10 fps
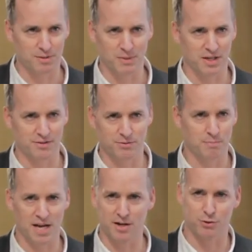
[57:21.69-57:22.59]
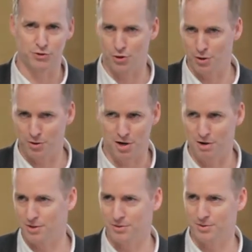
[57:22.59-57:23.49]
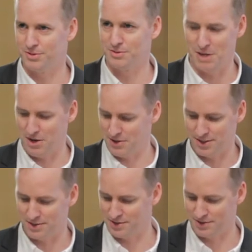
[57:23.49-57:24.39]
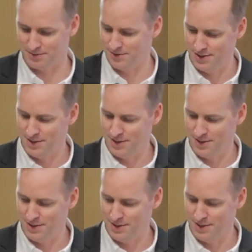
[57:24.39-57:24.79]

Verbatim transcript: I mean, medical journal articles about us and